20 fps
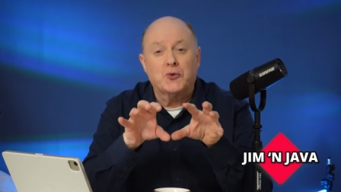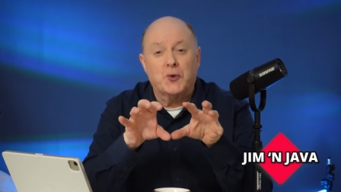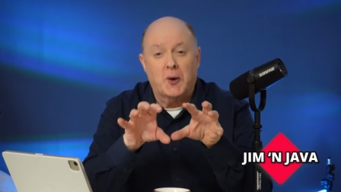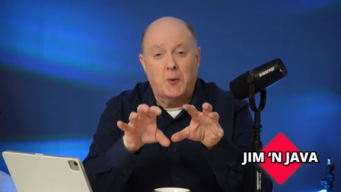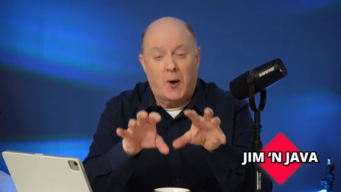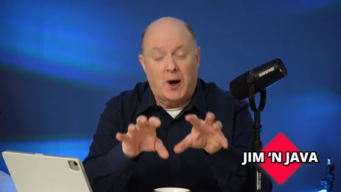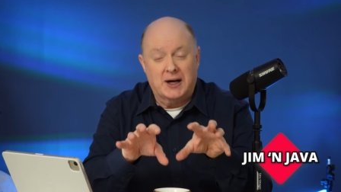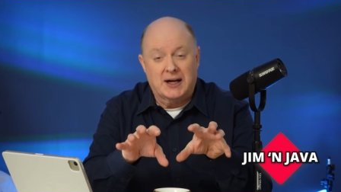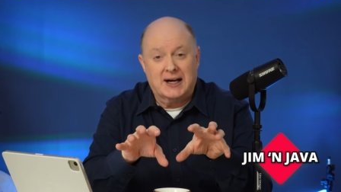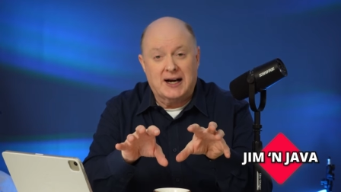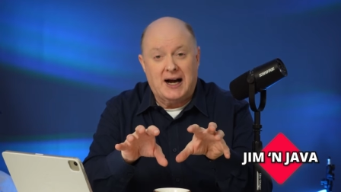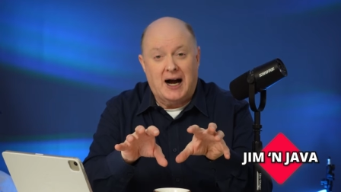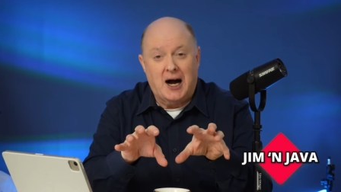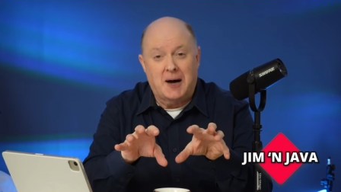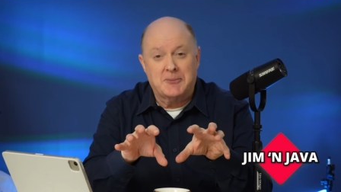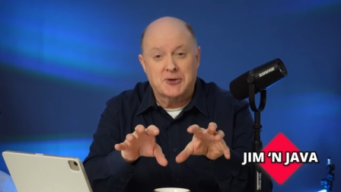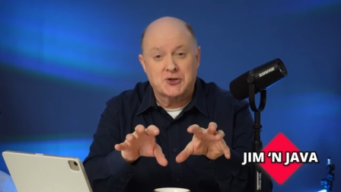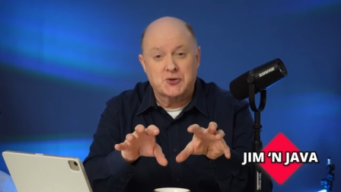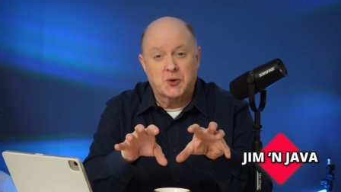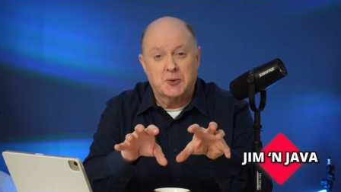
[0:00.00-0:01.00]
We want to
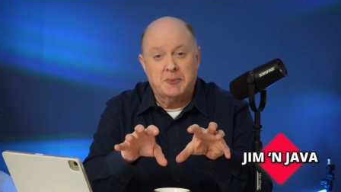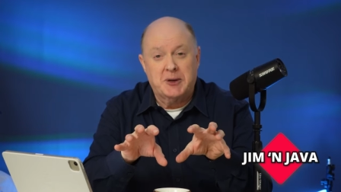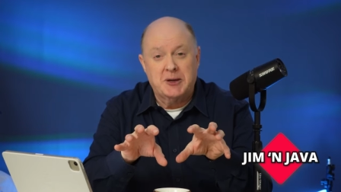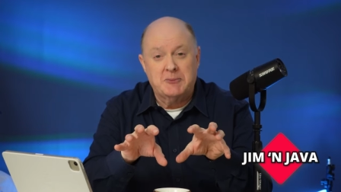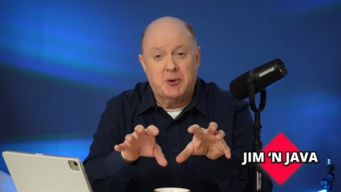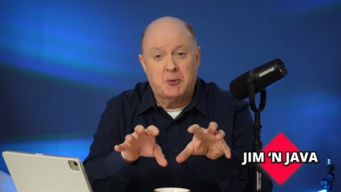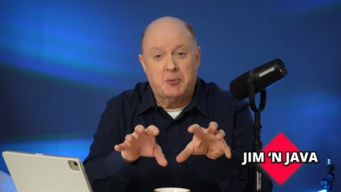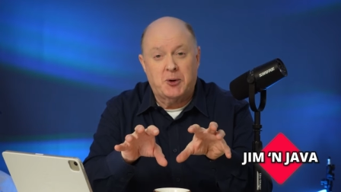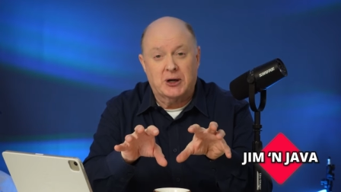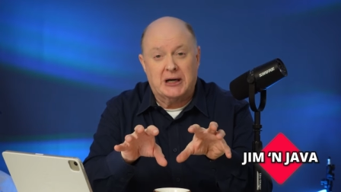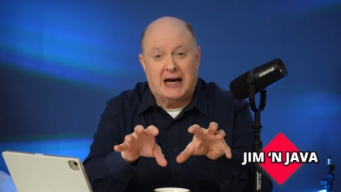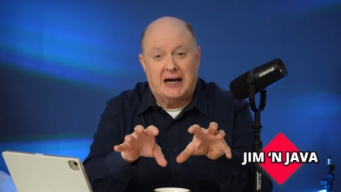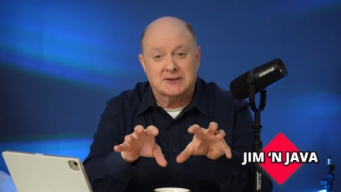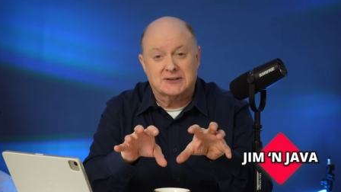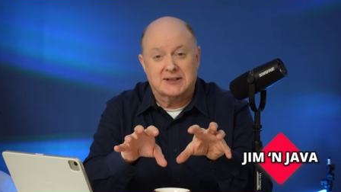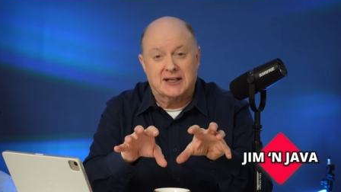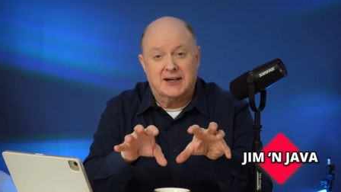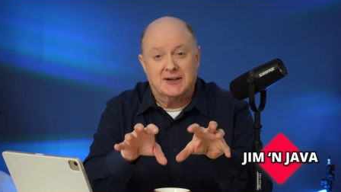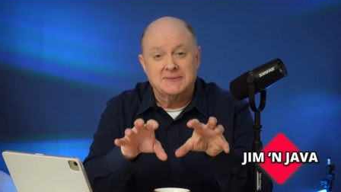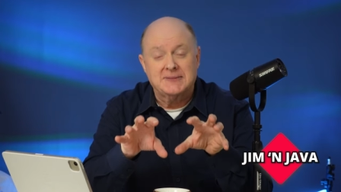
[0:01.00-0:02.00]
accomplish what people put
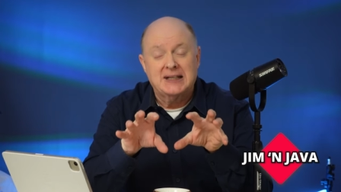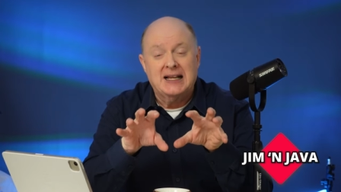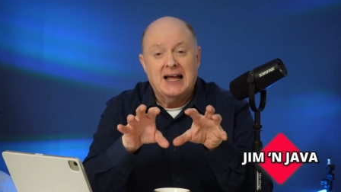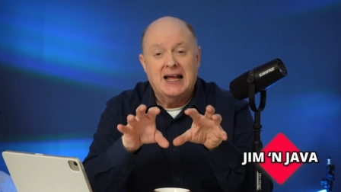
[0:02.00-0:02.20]
out there.